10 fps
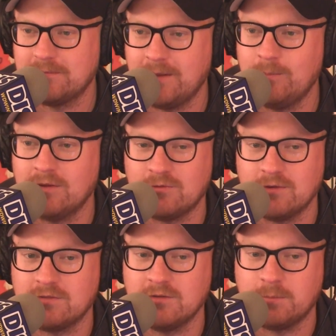Me I too. miss
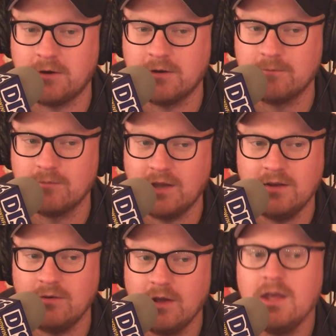Fixin's Bar. I
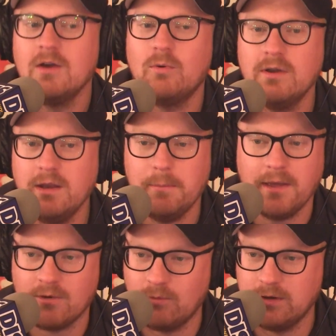know. I know. We'll get it
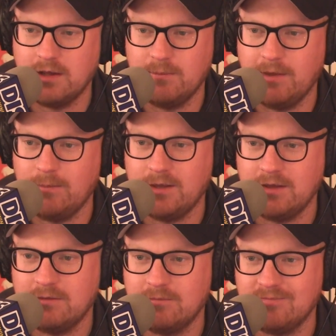back one day, maybe.
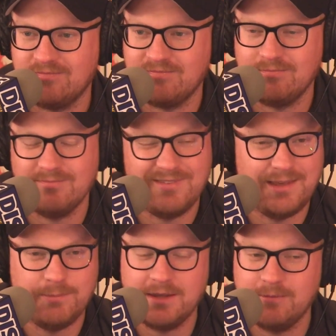All right. Maybe.